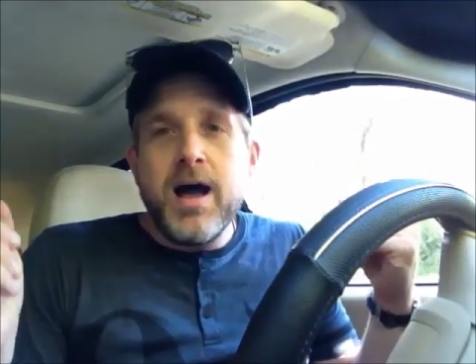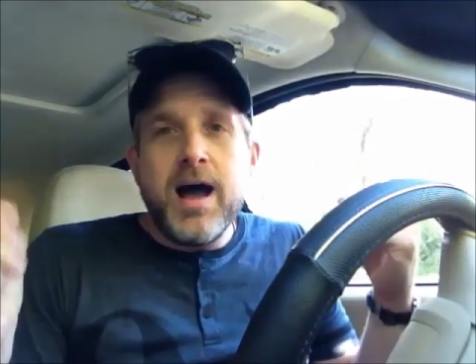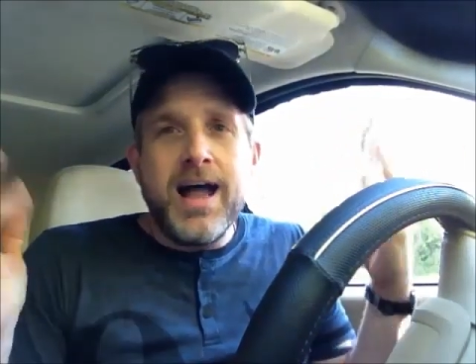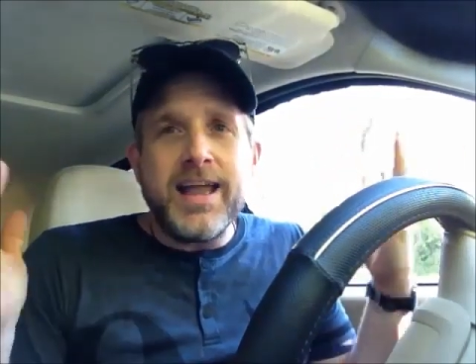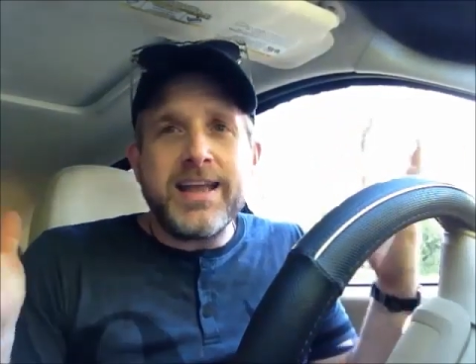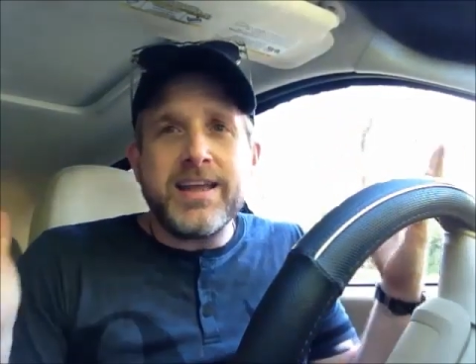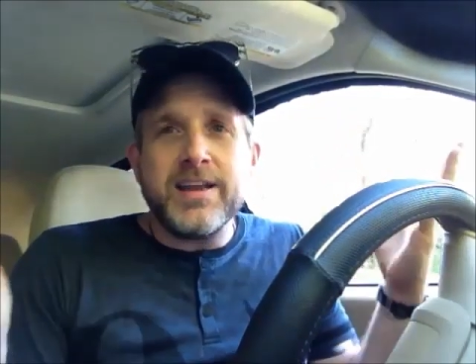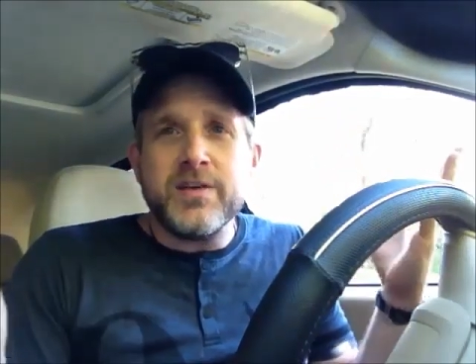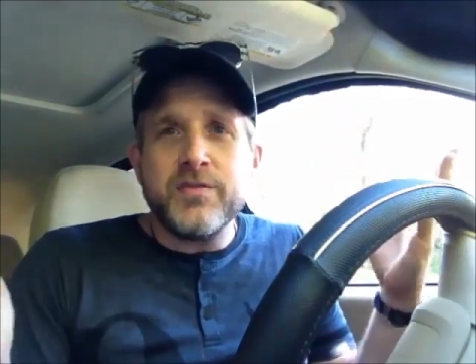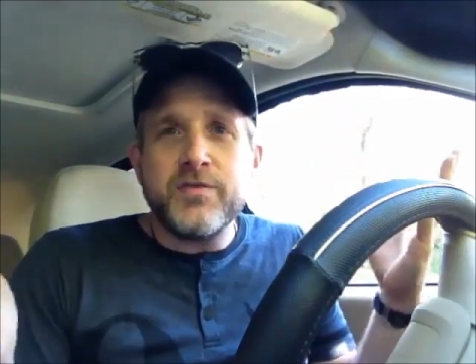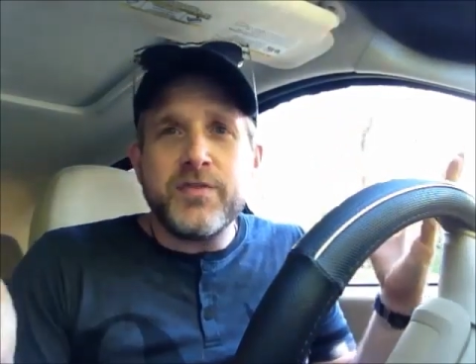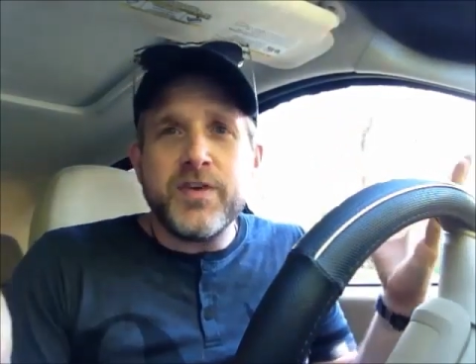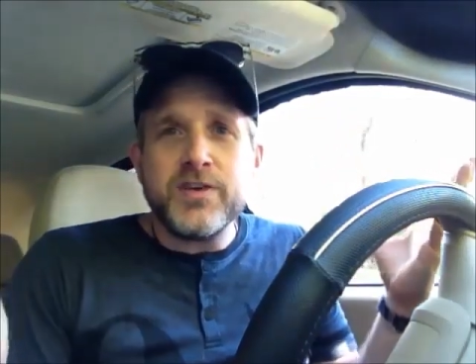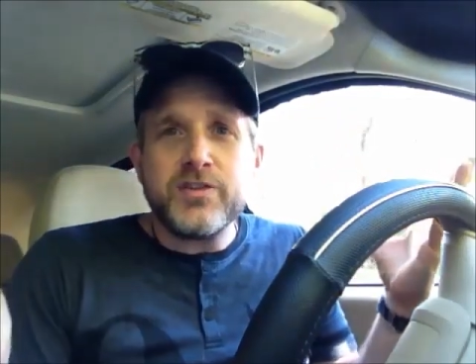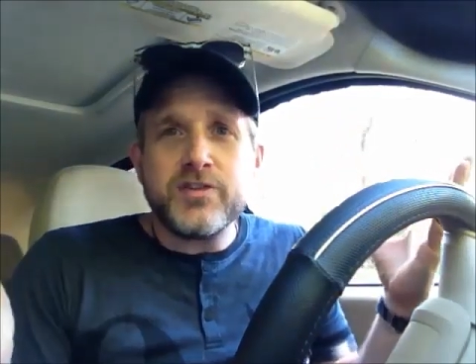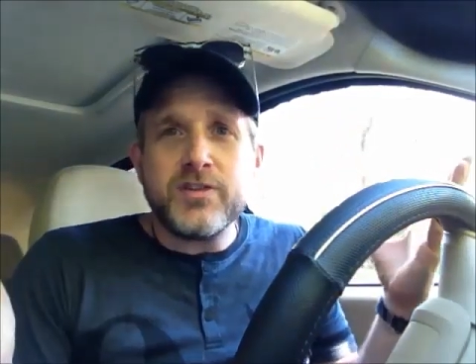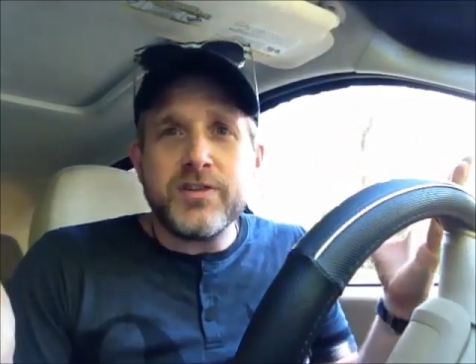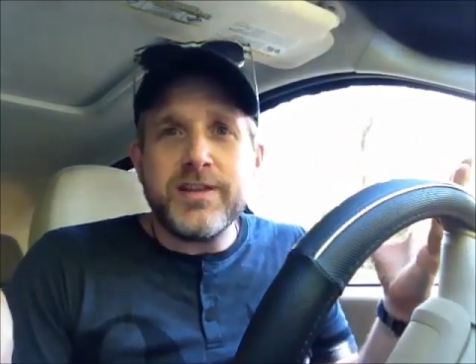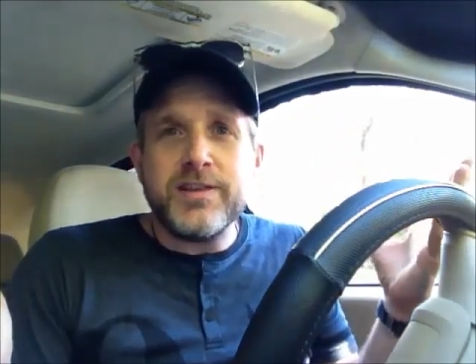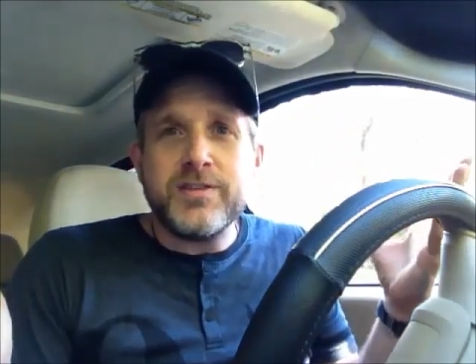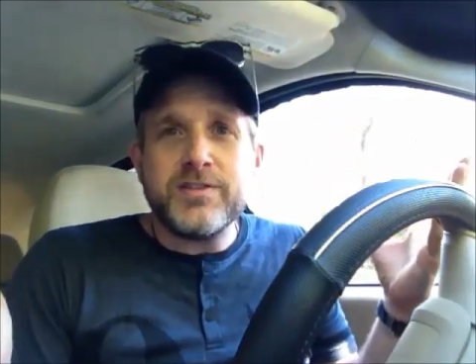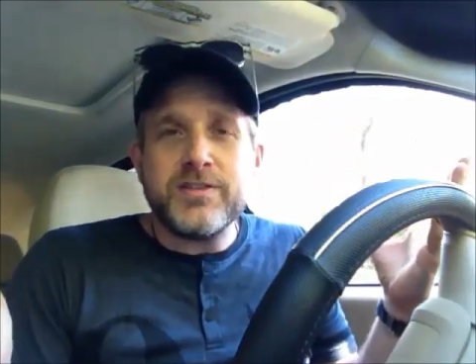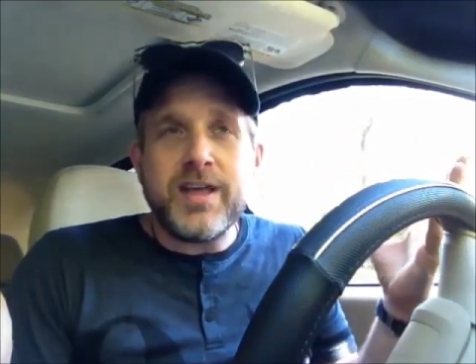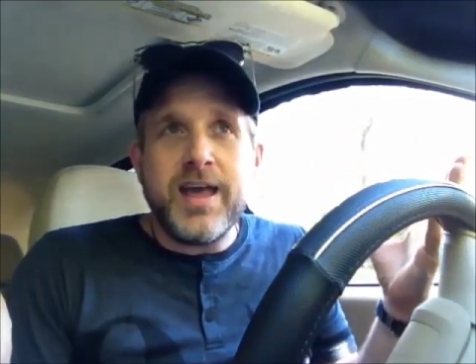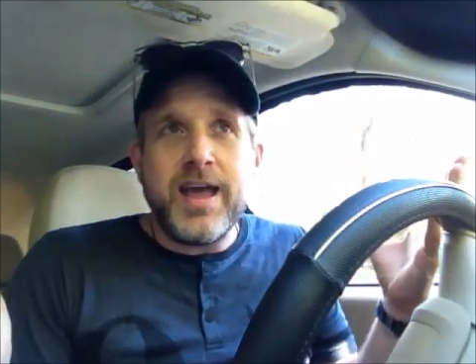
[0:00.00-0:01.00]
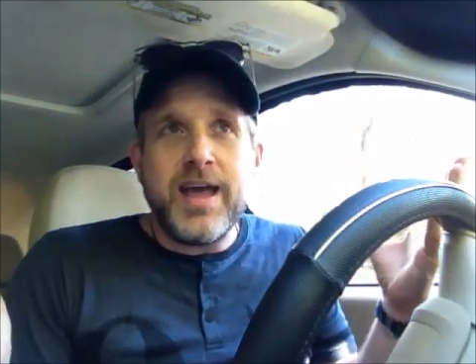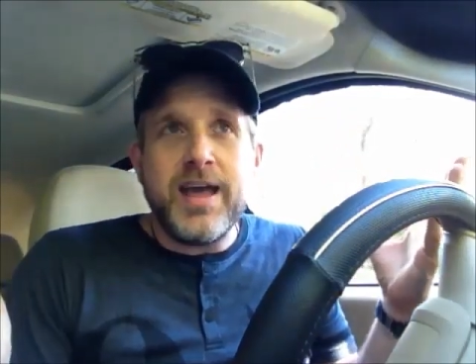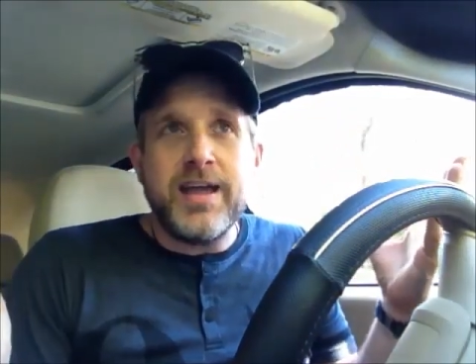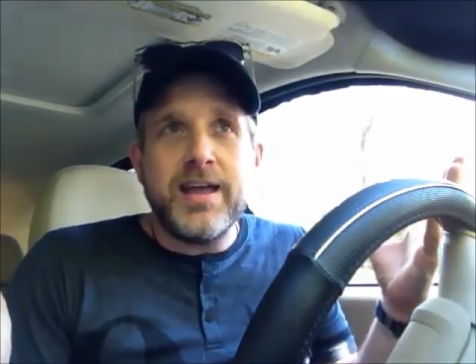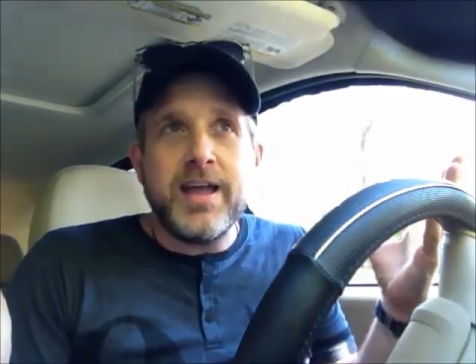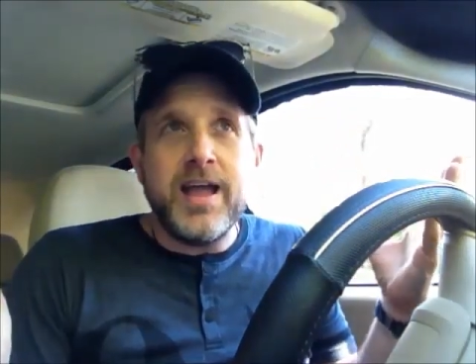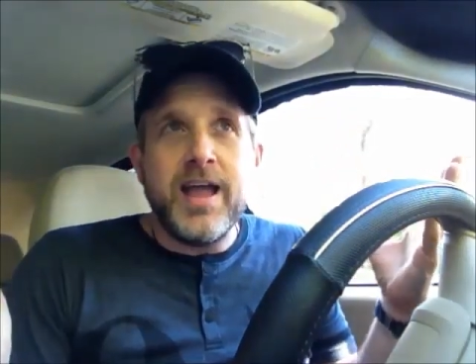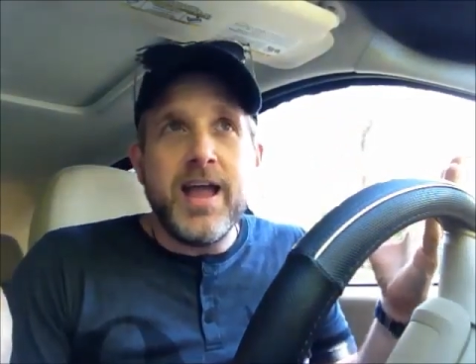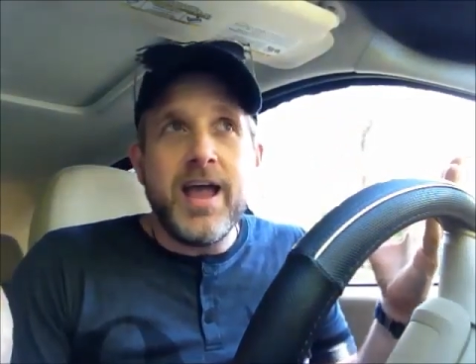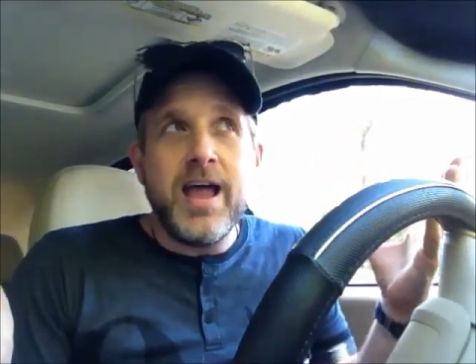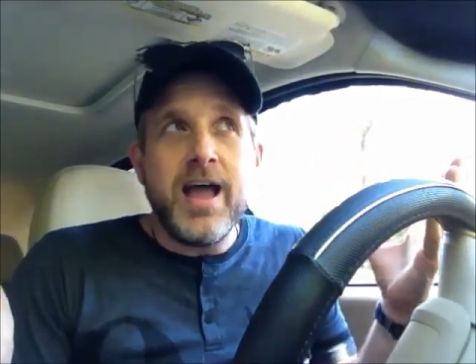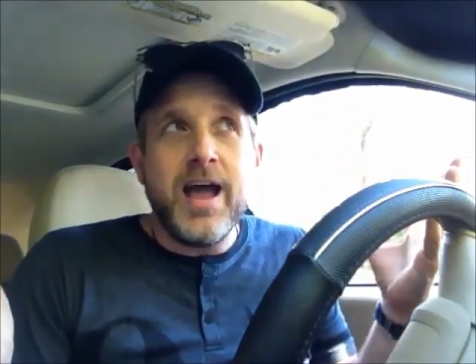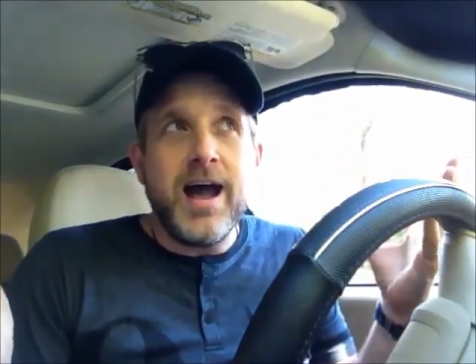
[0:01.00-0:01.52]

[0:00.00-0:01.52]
I can officially say